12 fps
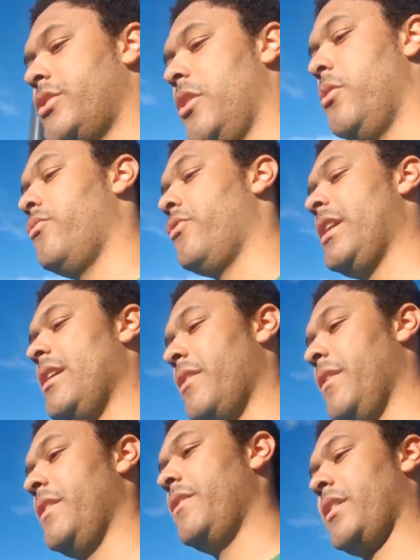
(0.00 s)
really the
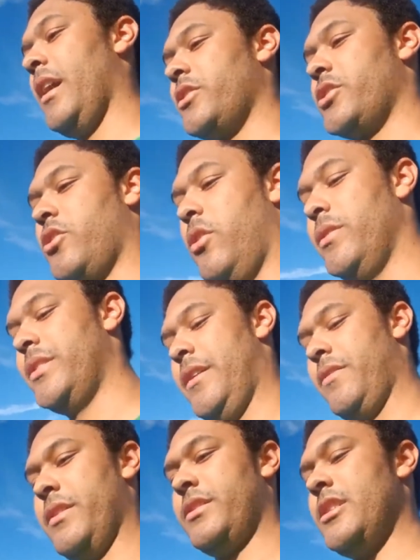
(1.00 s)
gacha
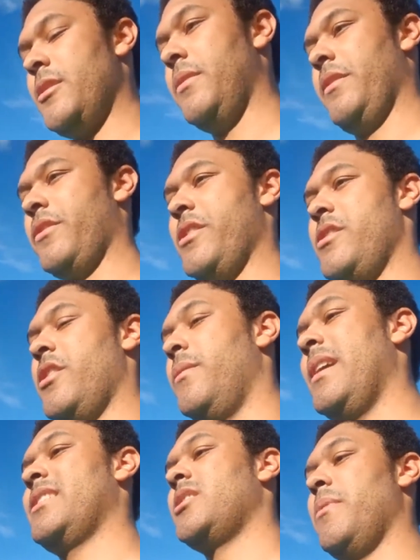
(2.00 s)
content that you know
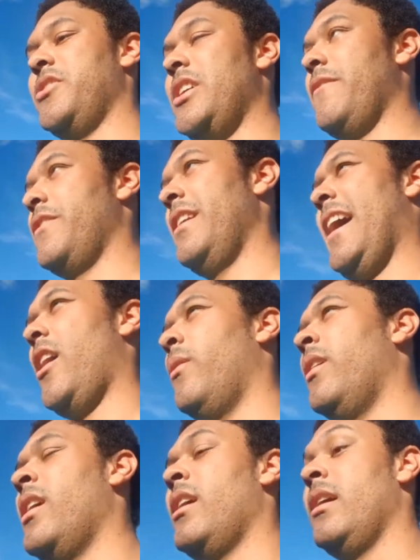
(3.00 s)
gets the most effort now
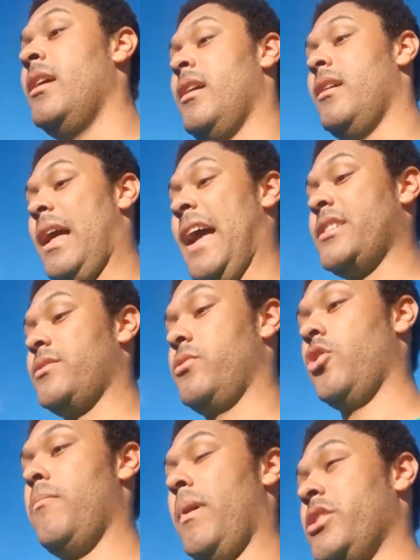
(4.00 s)
hasn't
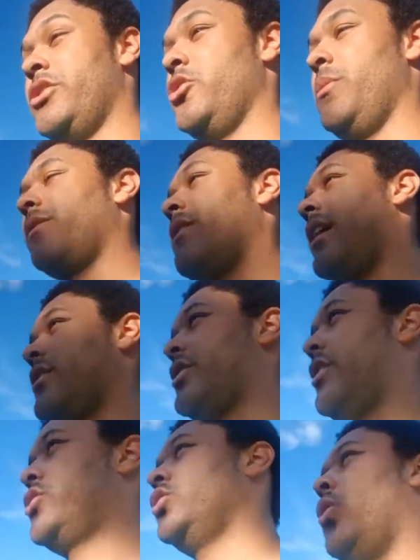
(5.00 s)
got much to do with
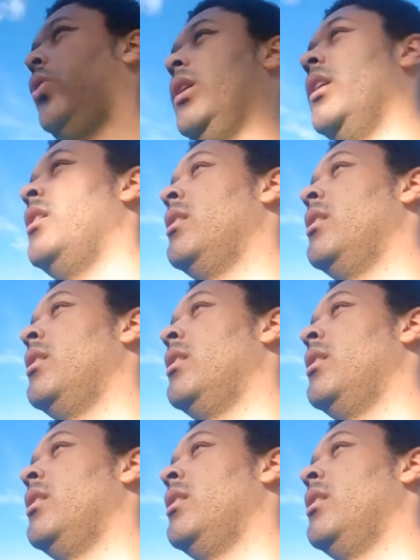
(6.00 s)
gacha at all.